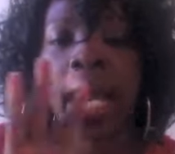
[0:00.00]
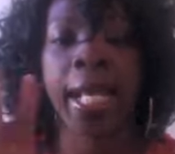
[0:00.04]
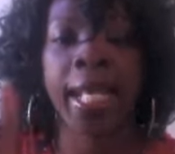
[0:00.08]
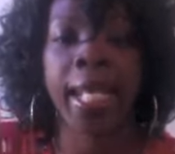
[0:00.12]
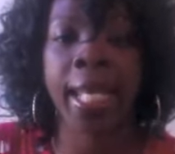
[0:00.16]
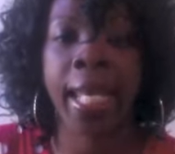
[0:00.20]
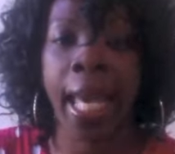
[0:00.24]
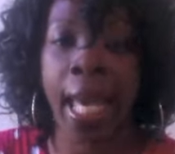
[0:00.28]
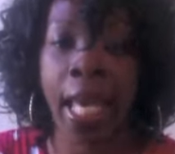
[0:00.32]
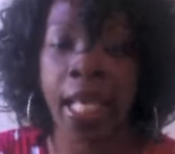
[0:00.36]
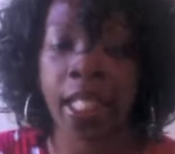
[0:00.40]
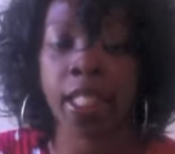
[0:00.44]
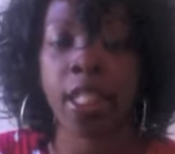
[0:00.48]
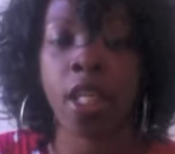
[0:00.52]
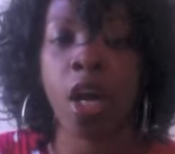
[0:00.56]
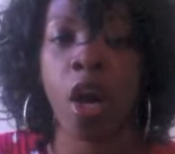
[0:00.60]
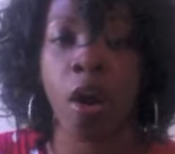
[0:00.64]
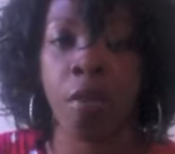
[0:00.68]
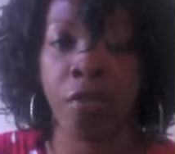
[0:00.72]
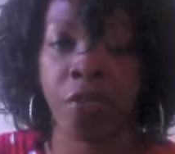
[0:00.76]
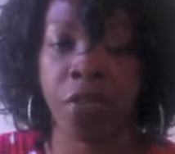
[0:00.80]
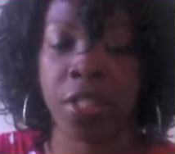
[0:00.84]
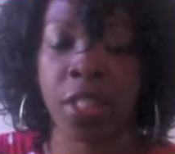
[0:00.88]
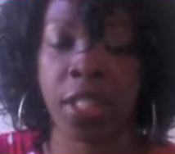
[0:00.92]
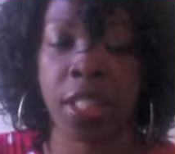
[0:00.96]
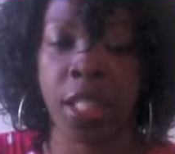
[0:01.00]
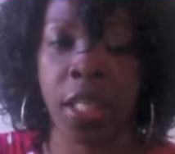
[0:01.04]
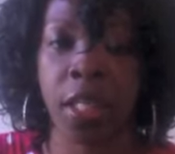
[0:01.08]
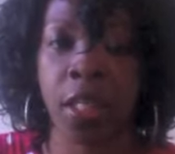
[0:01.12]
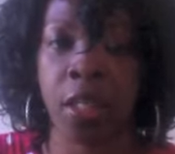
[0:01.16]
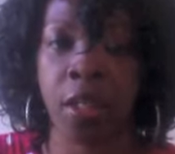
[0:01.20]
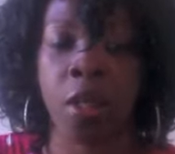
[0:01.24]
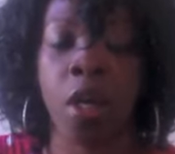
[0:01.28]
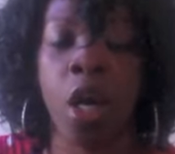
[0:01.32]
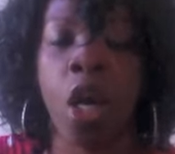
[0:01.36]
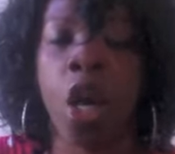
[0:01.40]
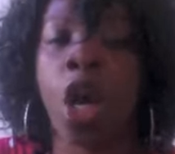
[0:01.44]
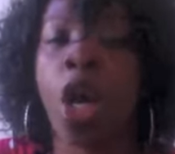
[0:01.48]
Get off the
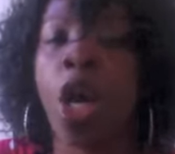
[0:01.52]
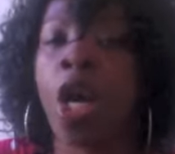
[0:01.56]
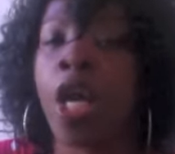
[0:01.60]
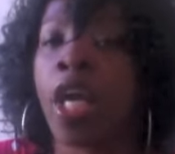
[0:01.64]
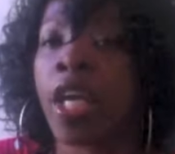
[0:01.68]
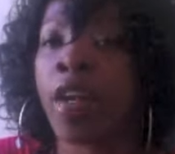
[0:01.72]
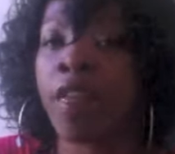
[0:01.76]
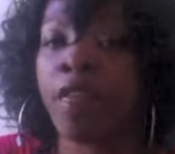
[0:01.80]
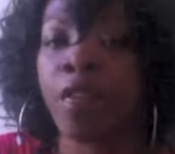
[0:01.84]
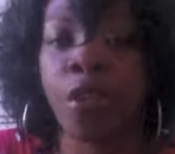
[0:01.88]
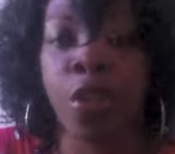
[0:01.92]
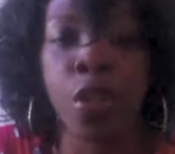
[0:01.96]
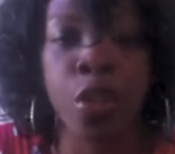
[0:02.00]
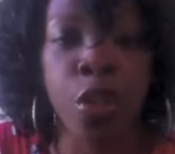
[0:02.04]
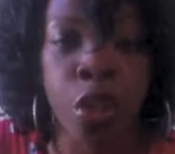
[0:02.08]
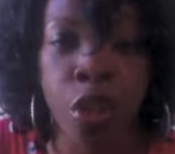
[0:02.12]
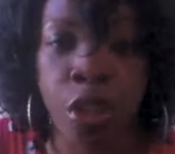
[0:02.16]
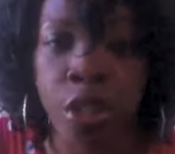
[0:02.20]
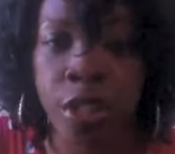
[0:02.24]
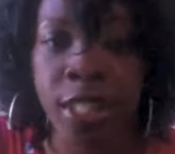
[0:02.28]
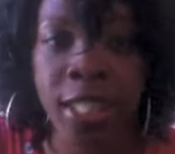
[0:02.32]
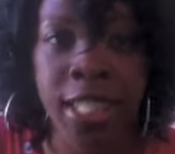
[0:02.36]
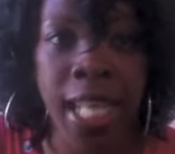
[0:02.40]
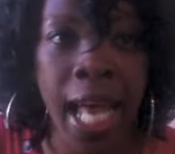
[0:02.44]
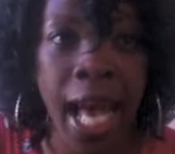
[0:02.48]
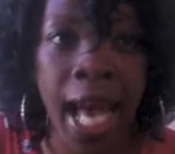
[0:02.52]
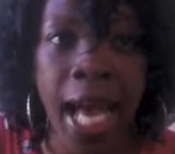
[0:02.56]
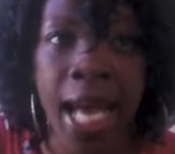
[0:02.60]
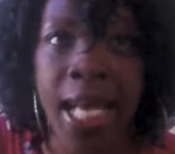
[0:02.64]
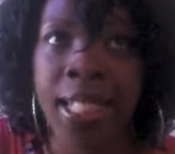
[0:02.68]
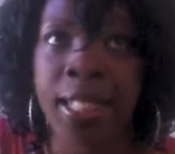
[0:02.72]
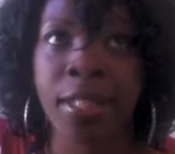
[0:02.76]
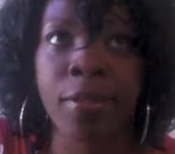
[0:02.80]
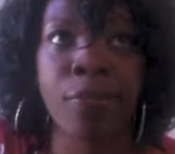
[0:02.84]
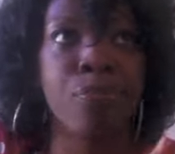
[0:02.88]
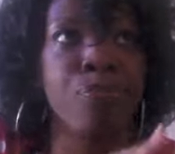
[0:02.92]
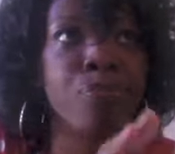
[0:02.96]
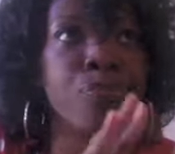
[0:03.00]
scale. If you're size
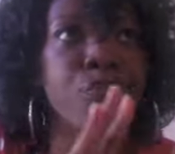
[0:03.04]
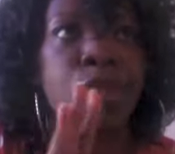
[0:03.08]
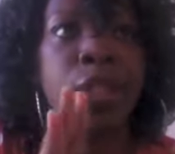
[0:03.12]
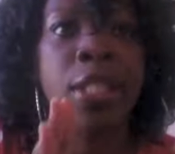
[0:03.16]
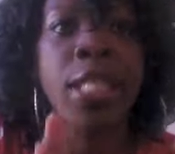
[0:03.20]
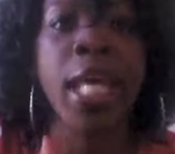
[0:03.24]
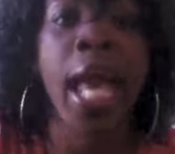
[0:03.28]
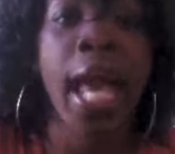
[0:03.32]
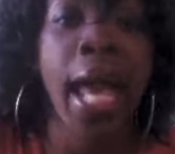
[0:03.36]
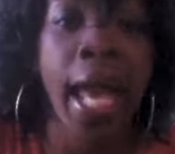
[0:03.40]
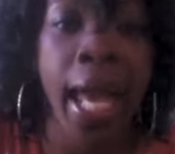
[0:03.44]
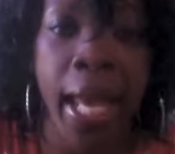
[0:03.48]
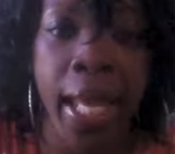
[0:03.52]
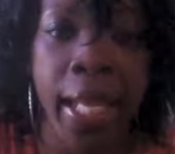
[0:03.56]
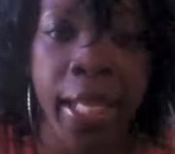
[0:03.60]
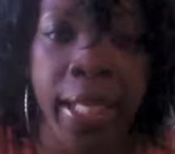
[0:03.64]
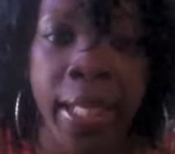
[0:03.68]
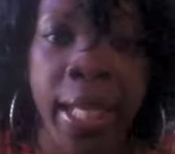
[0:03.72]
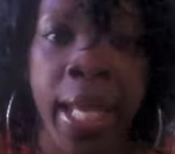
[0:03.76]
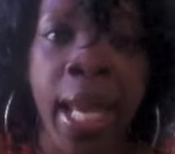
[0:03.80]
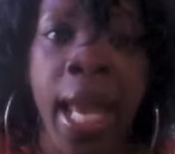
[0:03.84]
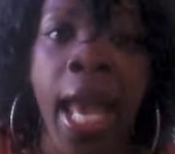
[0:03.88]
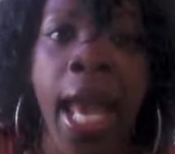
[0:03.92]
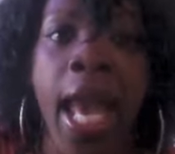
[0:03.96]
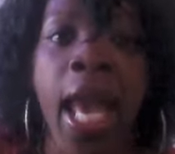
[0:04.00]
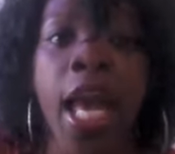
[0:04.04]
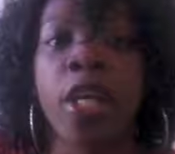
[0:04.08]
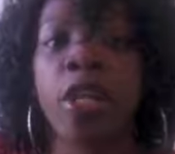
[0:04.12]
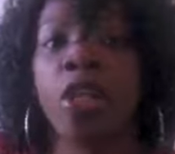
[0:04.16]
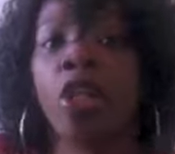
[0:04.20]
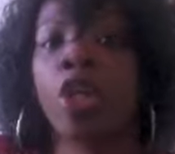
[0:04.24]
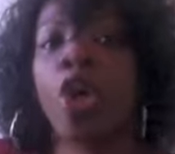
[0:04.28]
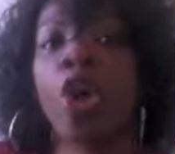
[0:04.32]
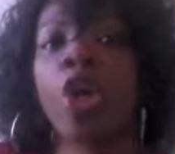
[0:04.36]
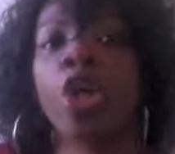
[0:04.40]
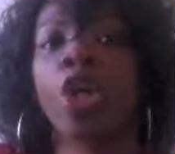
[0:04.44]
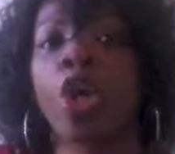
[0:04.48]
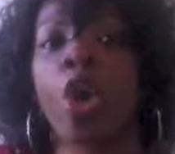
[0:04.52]
10 and
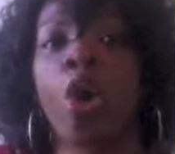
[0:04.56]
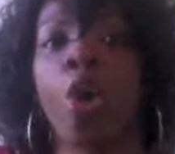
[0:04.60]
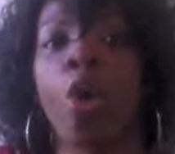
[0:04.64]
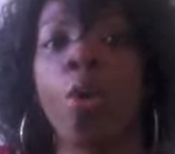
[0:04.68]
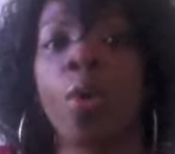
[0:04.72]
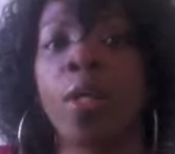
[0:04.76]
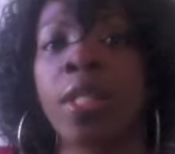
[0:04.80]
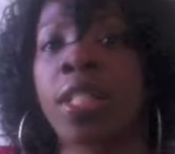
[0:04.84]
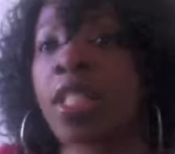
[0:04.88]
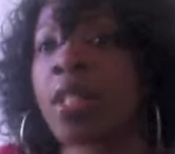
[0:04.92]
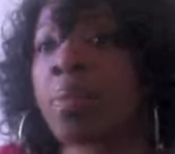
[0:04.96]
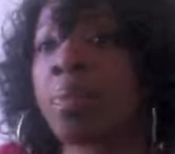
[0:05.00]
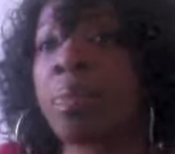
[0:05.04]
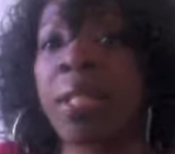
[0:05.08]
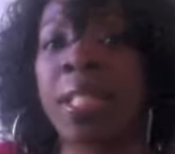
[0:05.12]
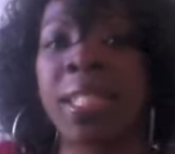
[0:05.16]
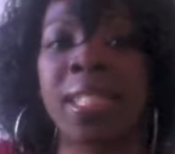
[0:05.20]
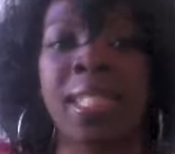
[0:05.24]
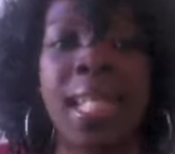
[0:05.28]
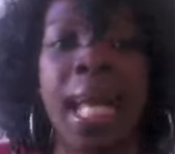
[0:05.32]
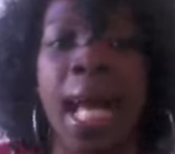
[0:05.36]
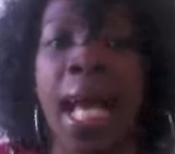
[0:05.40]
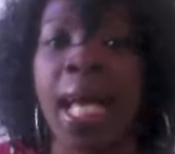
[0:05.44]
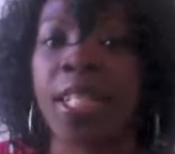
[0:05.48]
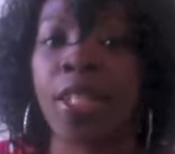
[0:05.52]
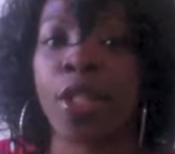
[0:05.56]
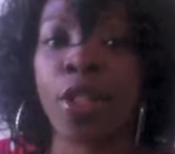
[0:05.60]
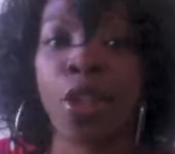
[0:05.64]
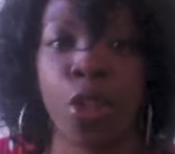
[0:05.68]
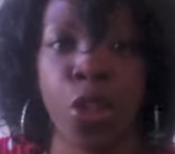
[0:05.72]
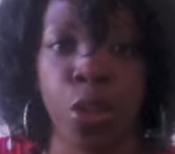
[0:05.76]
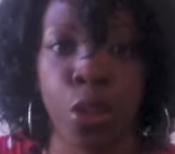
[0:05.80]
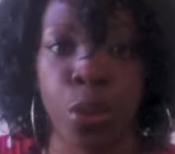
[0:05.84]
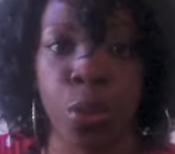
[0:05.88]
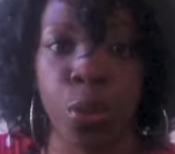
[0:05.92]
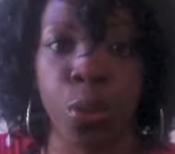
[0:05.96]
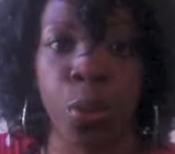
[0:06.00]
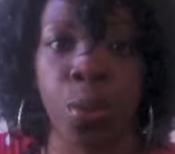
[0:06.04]
your goal is to be a size
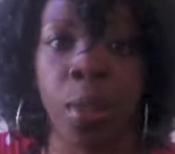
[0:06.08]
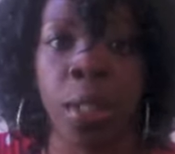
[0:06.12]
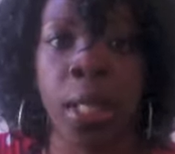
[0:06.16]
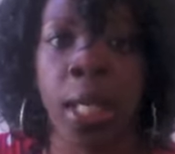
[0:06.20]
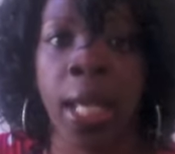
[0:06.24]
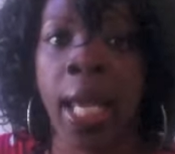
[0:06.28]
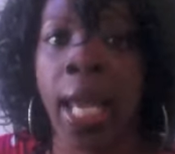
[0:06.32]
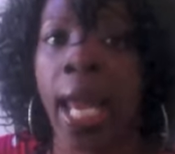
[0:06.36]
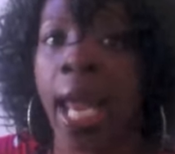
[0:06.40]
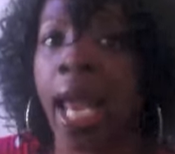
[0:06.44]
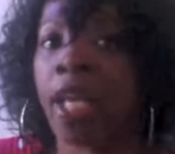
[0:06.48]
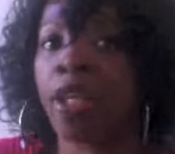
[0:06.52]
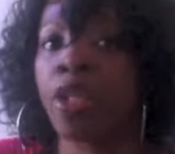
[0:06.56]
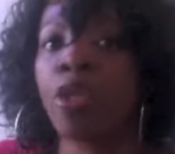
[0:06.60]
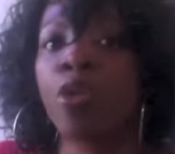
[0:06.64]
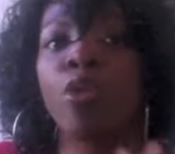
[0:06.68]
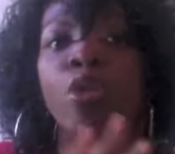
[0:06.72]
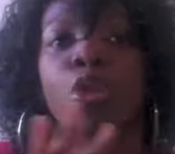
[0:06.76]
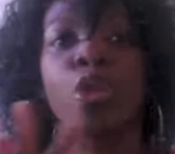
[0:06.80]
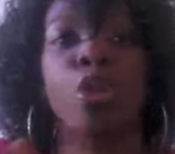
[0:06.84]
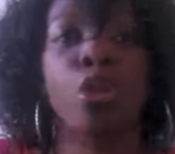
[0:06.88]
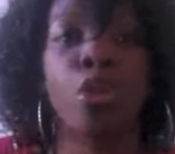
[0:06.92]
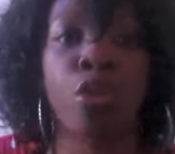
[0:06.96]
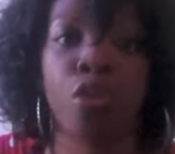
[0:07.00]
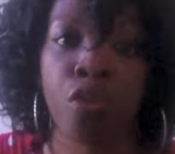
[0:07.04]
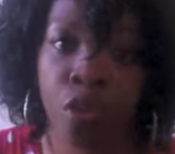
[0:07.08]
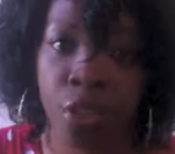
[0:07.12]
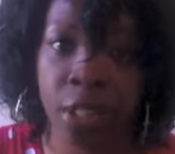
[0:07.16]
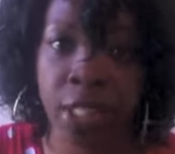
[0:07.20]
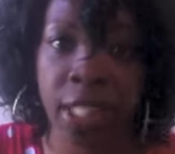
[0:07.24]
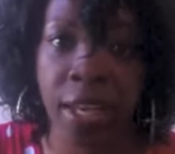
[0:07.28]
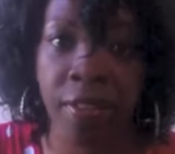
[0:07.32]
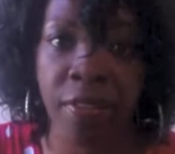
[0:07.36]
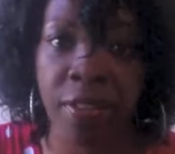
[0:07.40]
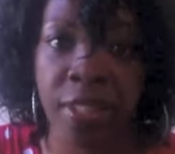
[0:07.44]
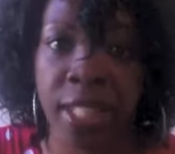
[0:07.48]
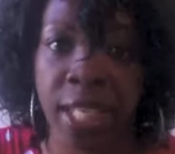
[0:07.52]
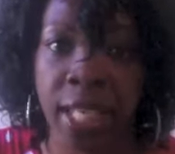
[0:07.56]
2 and you juice for
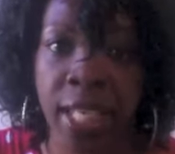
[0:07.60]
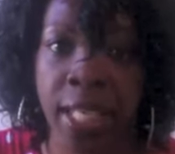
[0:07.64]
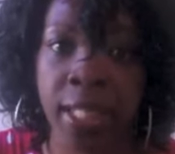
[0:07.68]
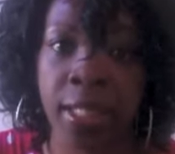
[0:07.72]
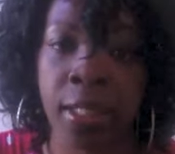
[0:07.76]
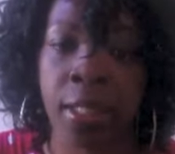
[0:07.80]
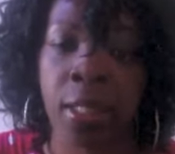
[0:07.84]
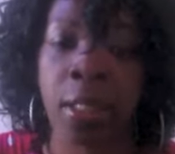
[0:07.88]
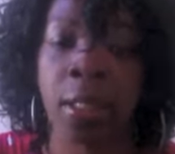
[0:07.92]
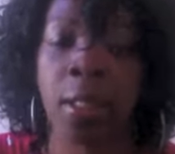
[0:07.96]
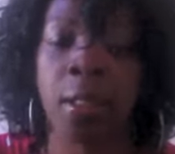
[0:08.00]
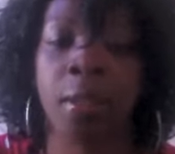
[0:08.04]
7 days,